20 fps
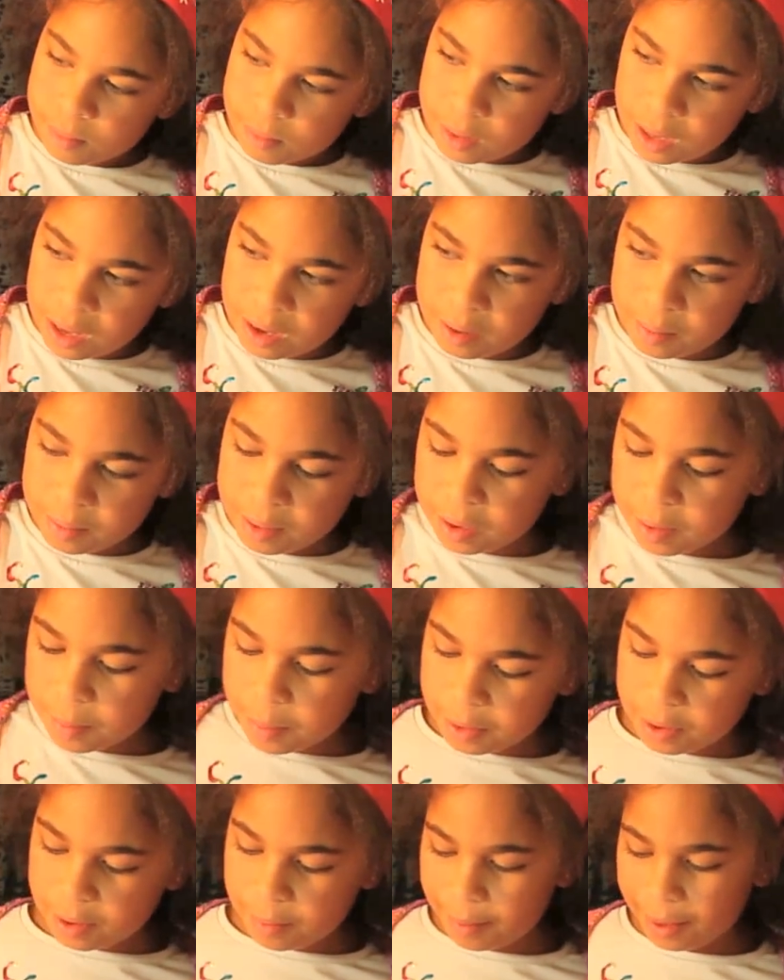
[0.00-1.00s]
And I'm going to
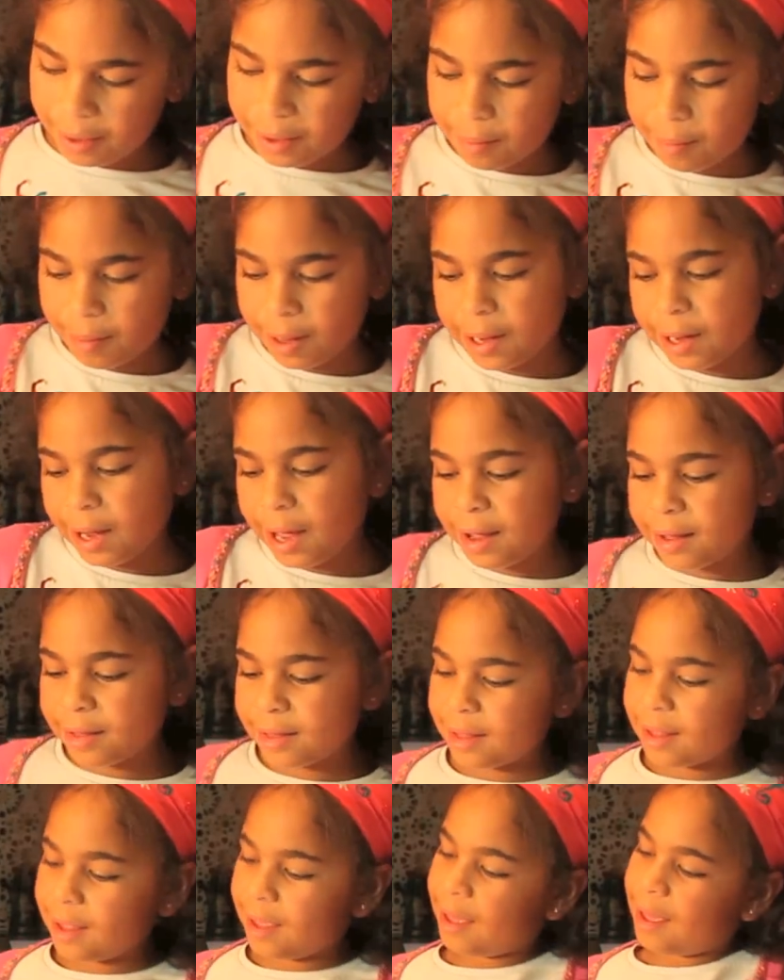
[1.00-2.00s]
put it back in my
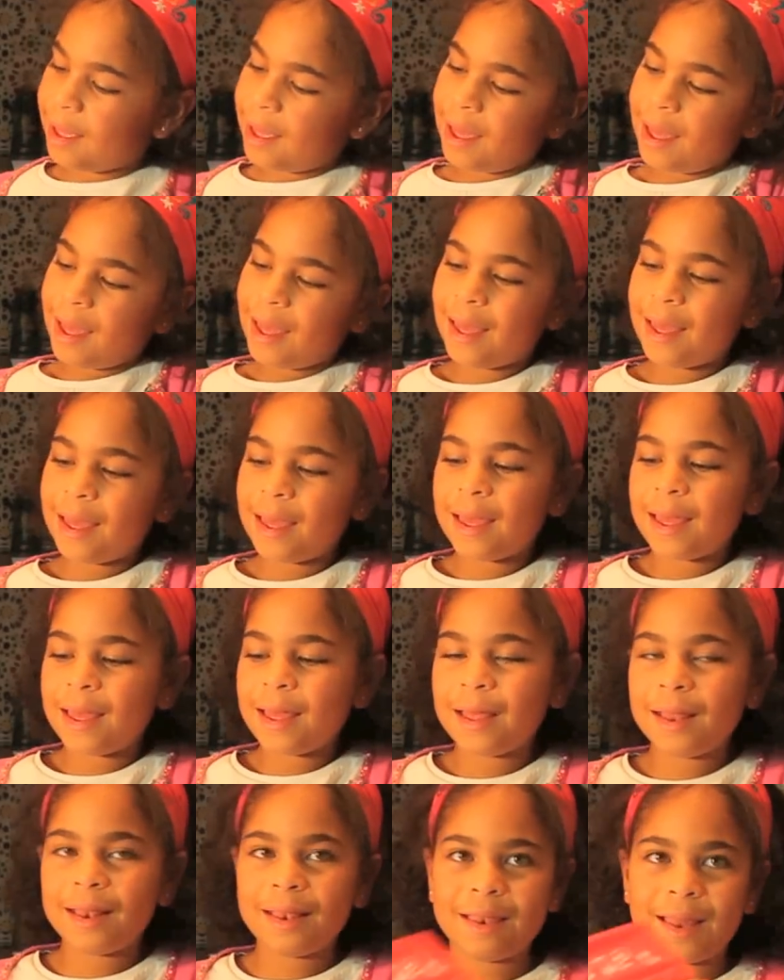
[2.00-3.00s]
glass,
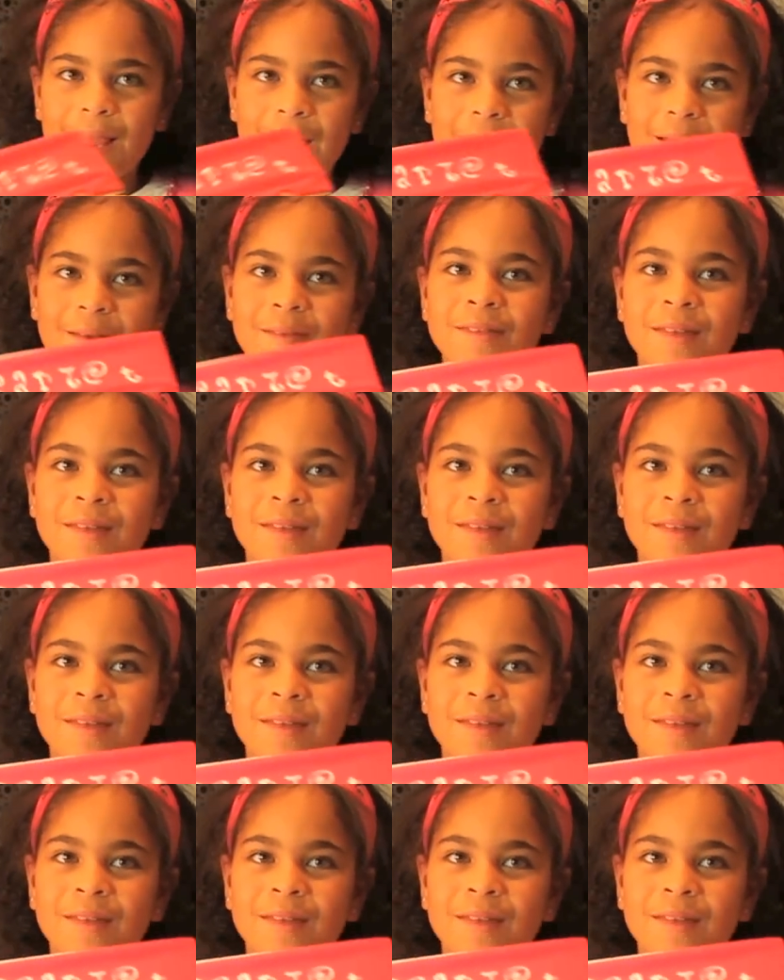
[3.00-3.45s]
and I'm